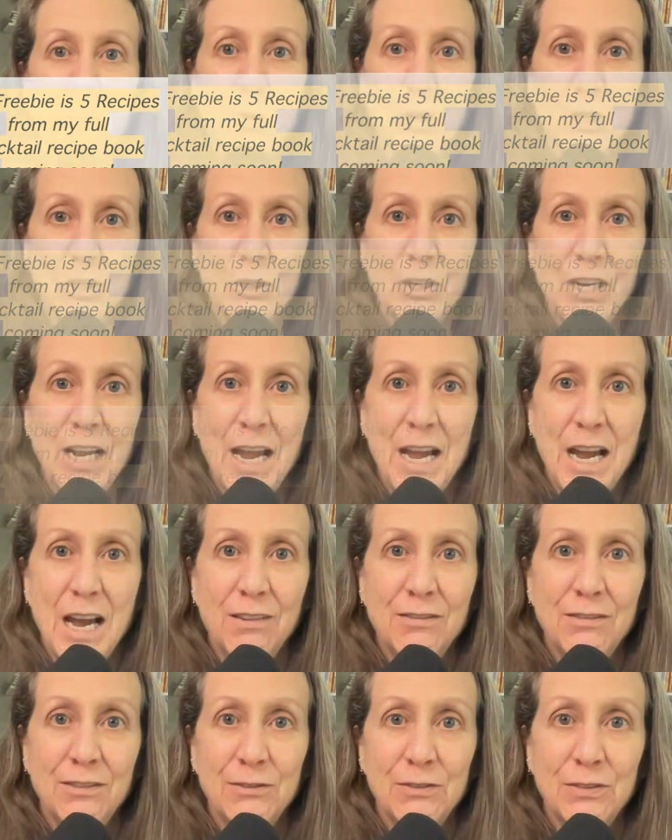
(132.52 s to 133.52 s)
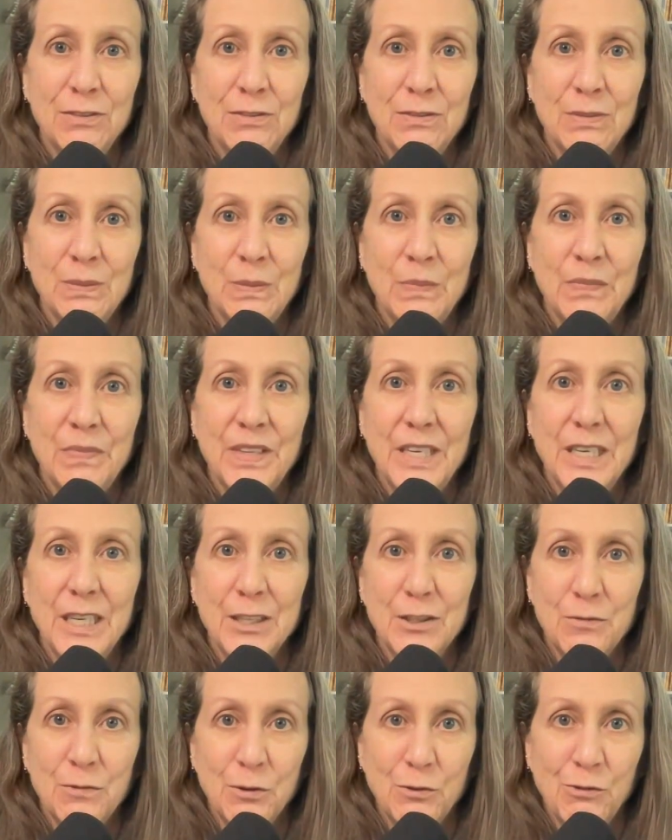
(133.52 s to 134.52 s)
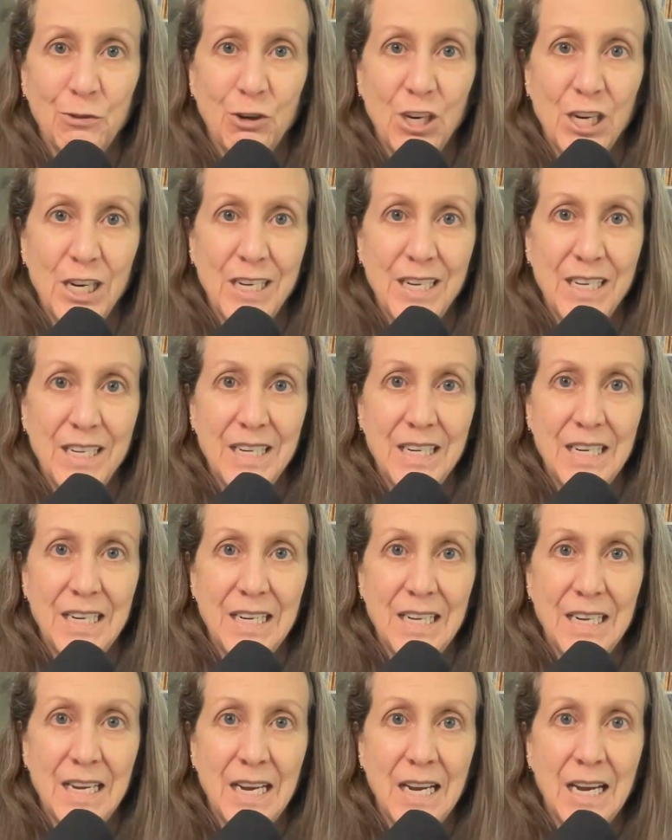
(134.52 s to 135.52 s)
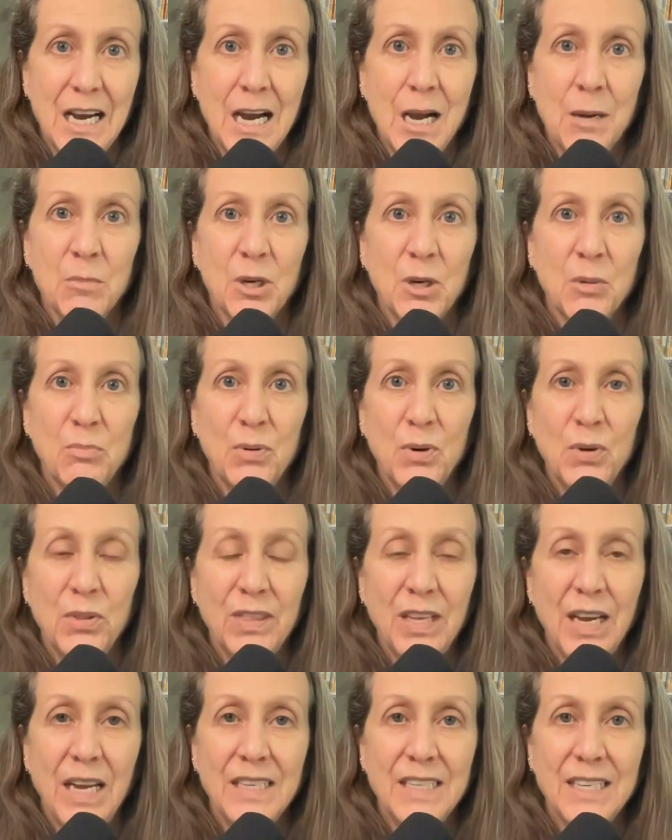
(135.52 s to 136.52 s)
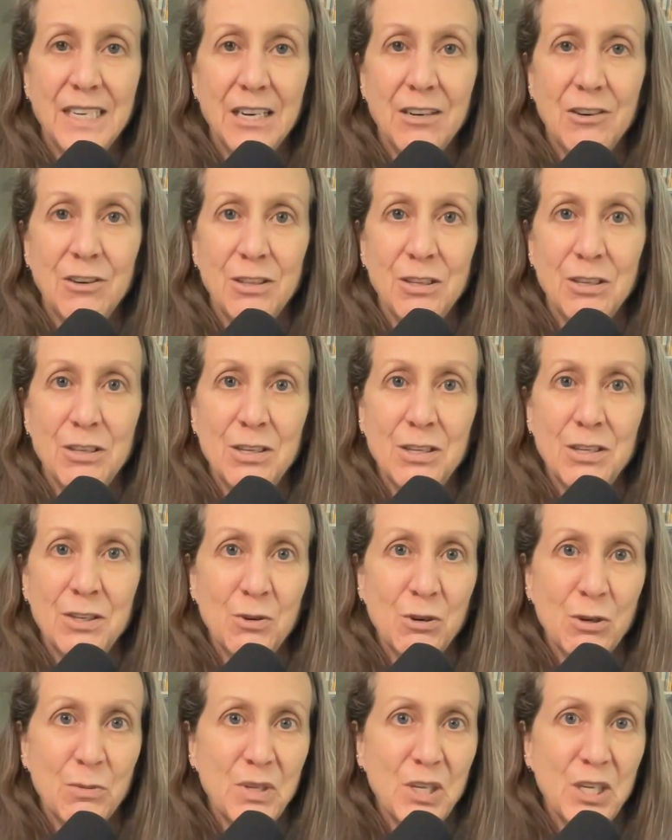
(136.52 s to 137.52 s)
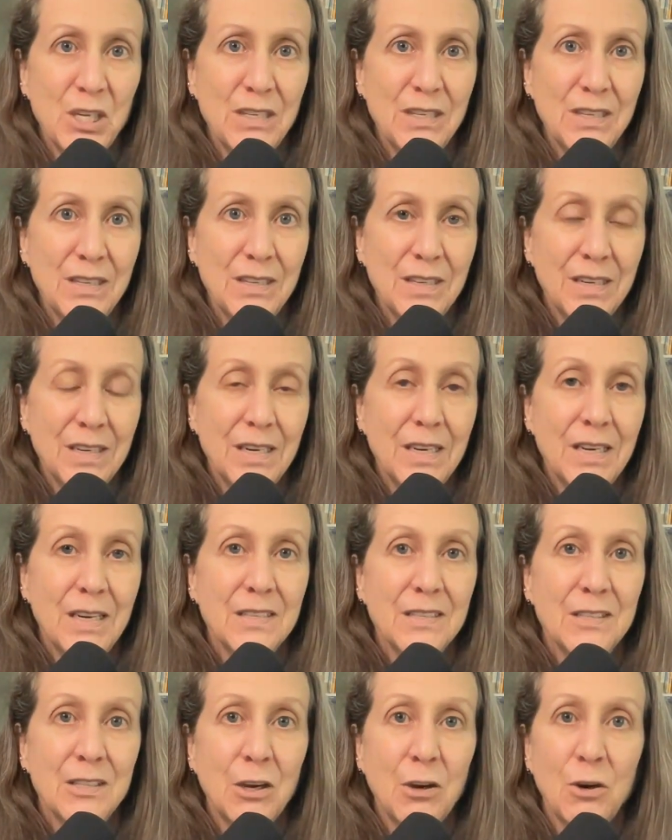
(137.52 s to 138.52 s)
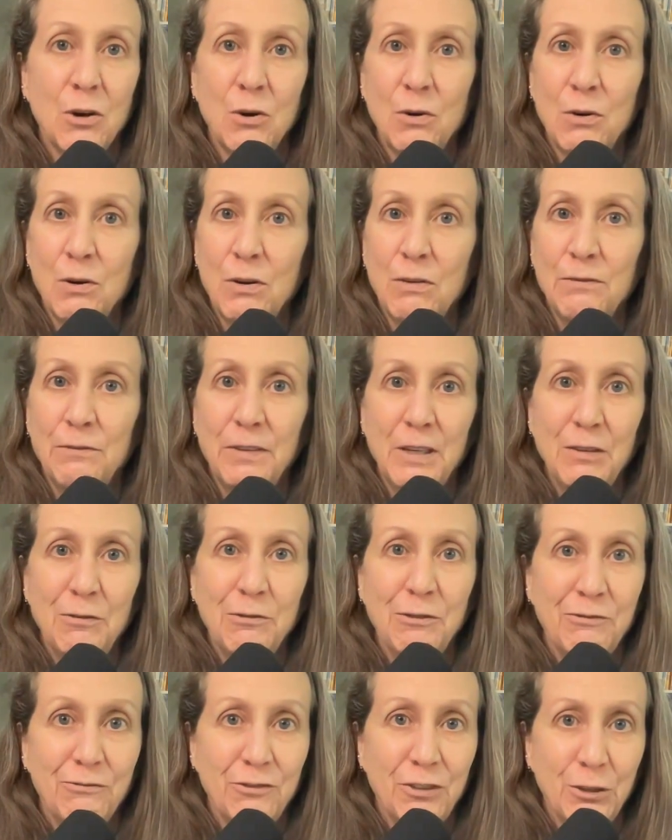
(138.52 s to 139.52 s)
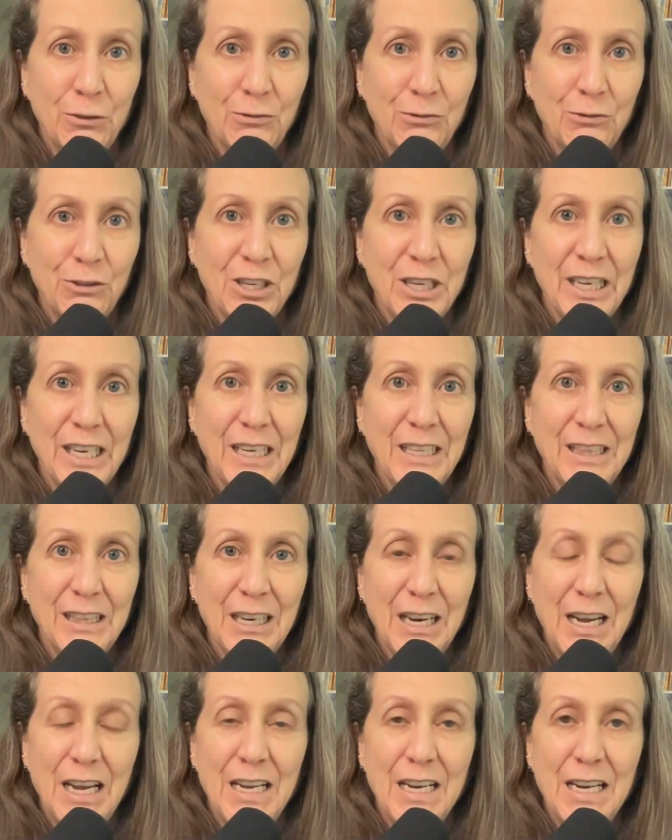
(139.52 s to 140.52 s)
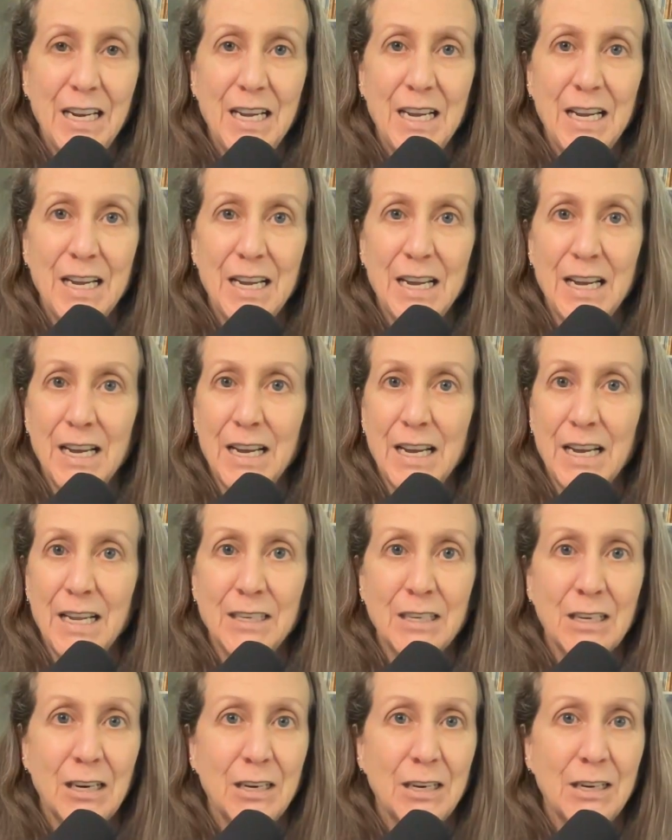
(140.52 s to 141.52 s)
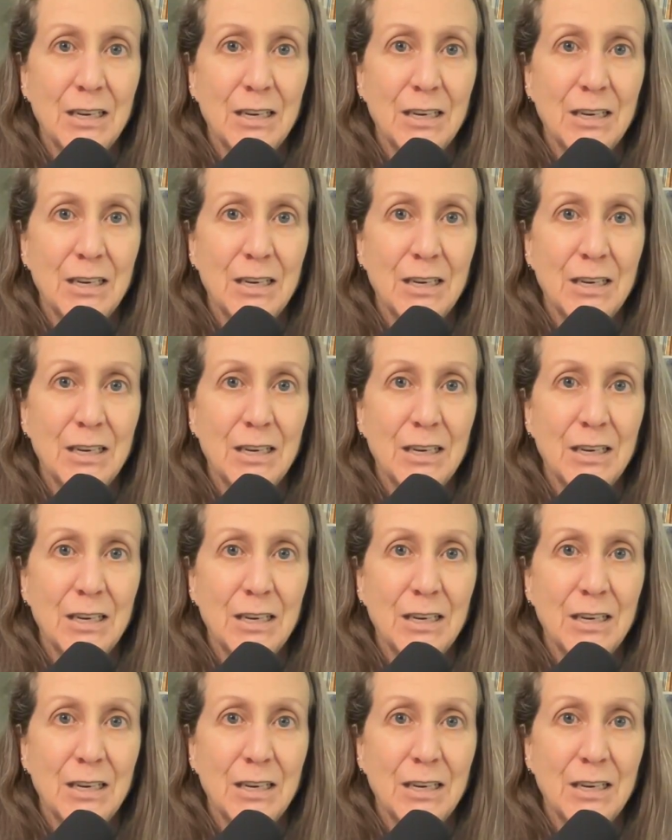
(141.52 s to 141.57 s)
want you to have. It's for free. I'm going to put that down in the description. So feel free to get that and